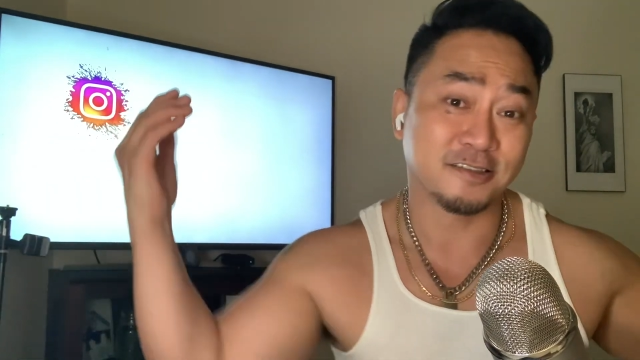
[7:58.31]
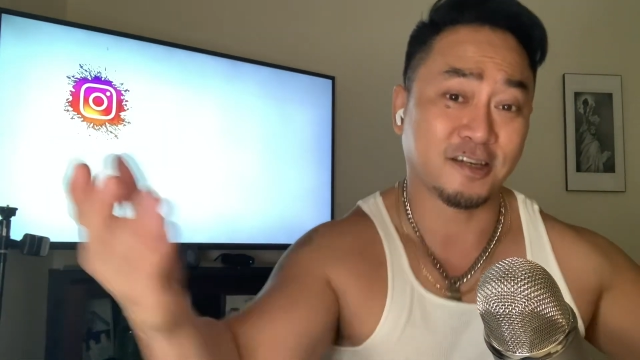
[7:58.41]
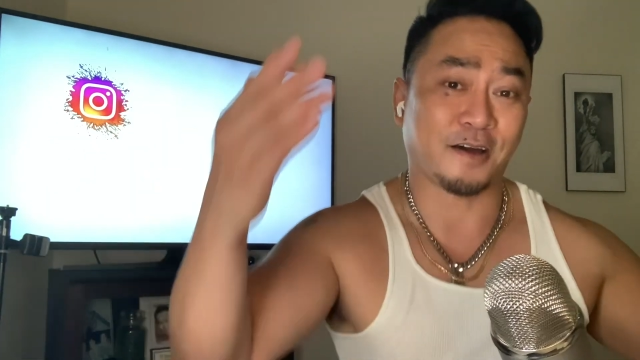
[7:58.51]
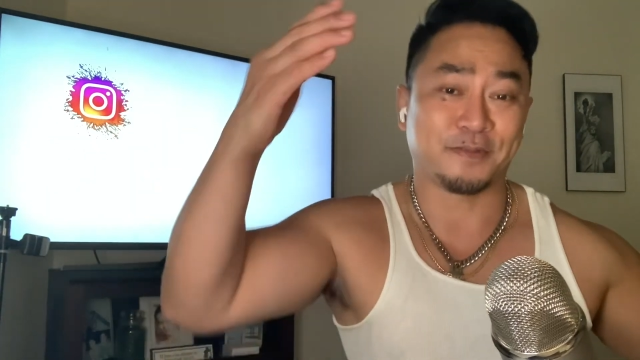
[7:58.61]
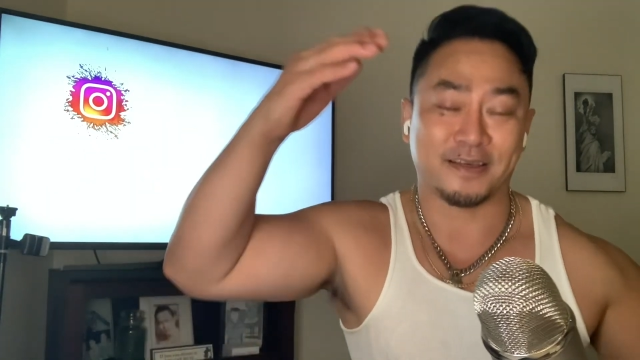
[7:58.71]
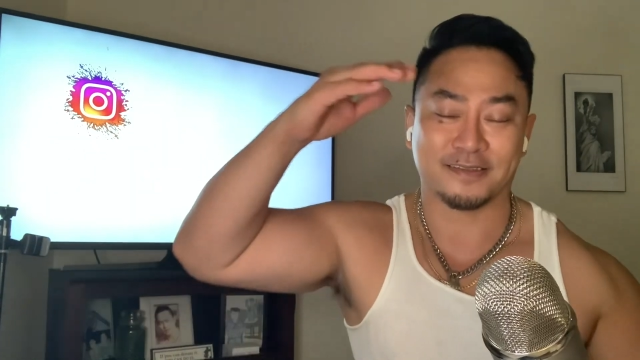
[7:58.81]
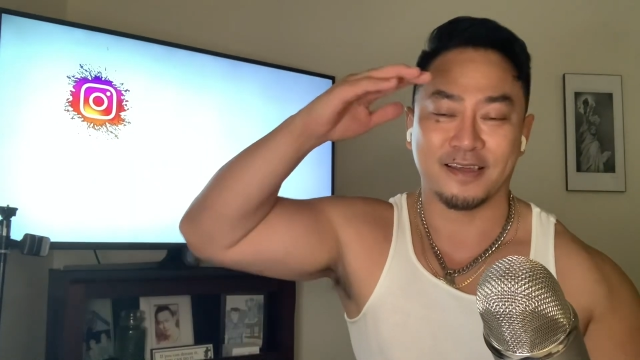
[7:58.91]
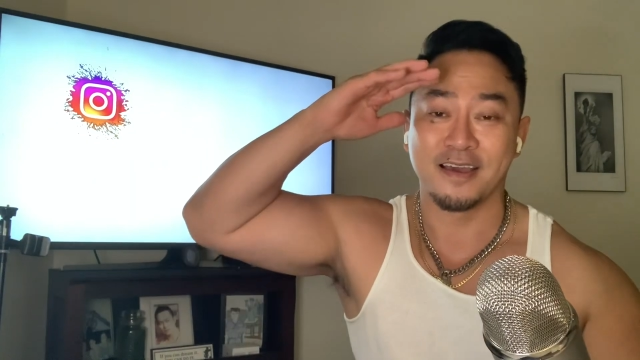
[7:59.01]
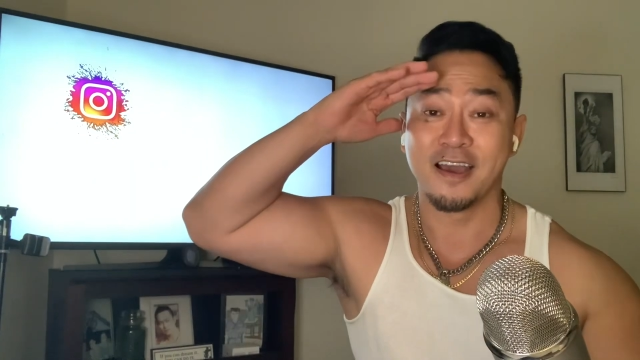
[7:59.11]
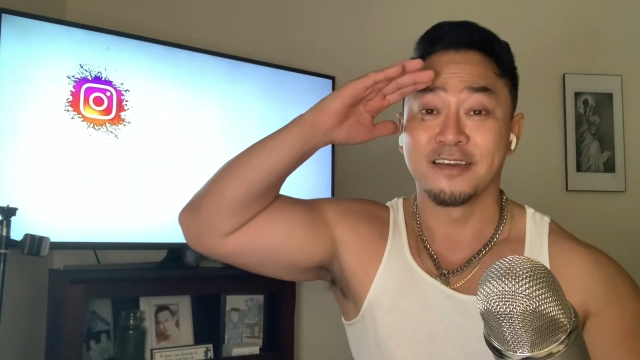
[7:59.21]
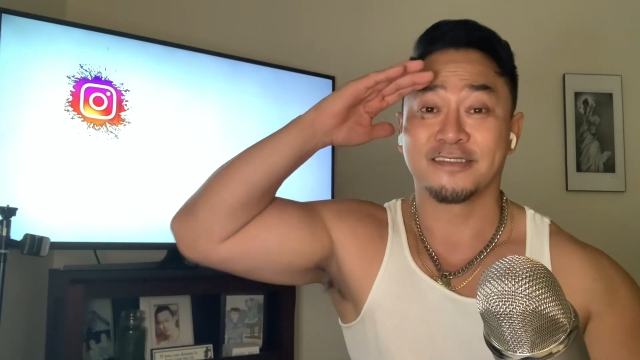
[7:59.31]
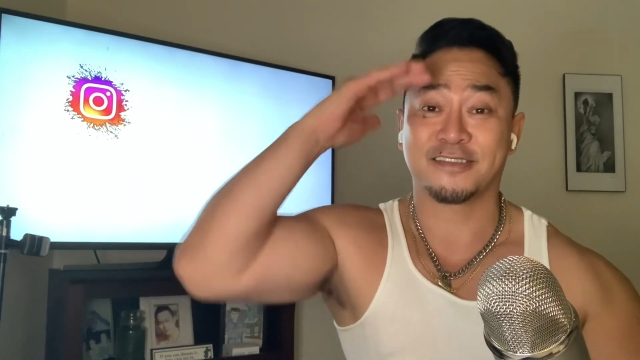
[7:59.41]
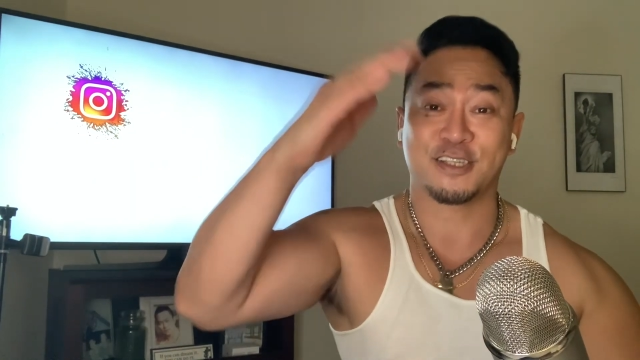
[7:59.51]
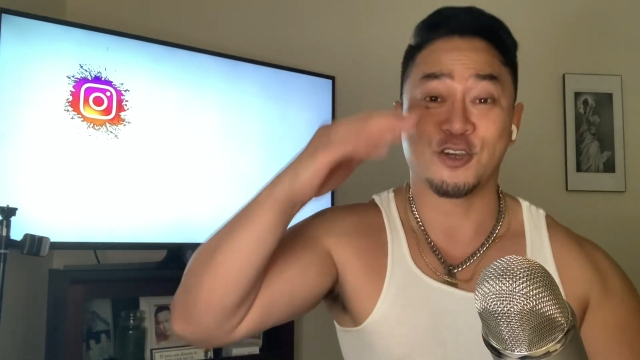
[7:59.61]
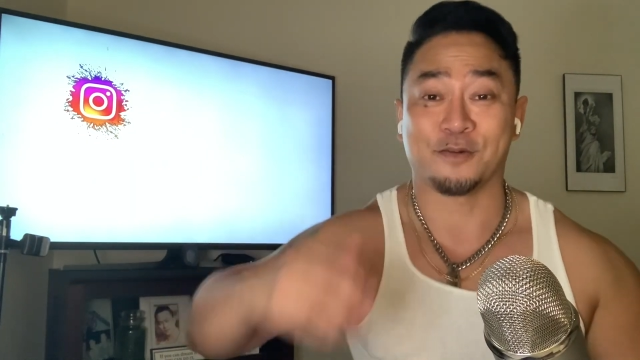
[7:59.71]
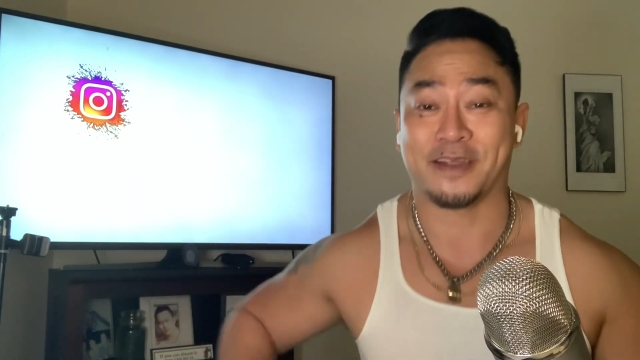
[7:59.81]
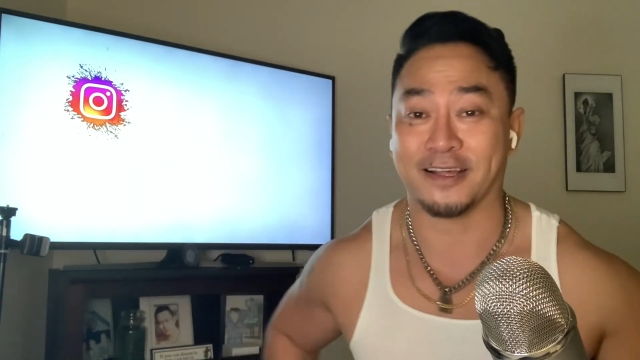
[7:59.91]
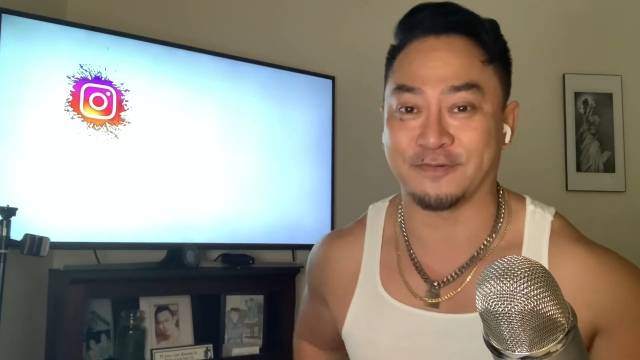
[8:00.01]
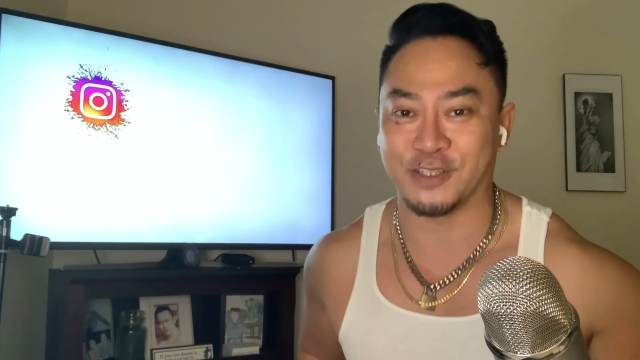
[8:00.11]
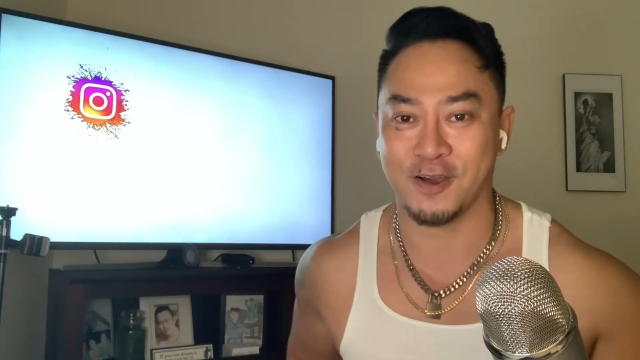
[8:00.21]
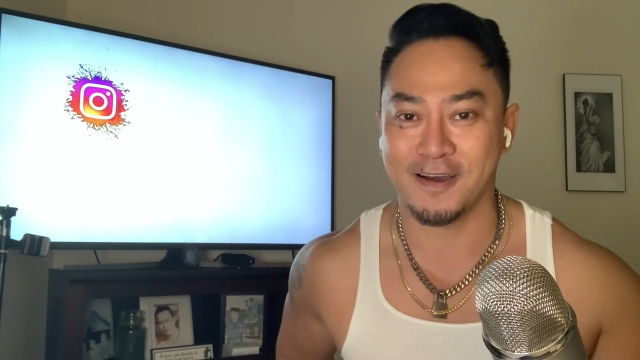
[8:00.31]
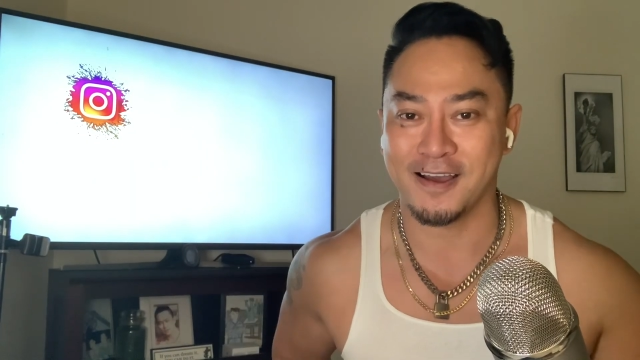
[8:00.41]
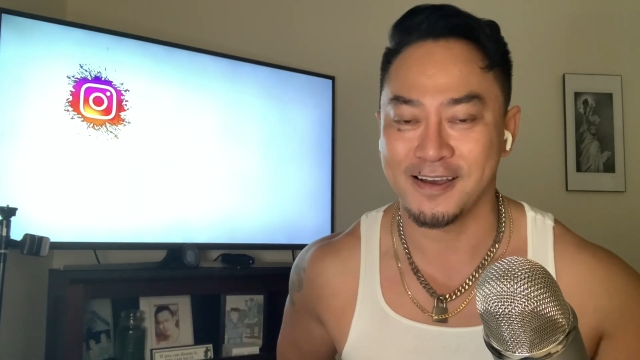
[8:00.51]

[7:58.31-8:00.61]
God bless. See you on my next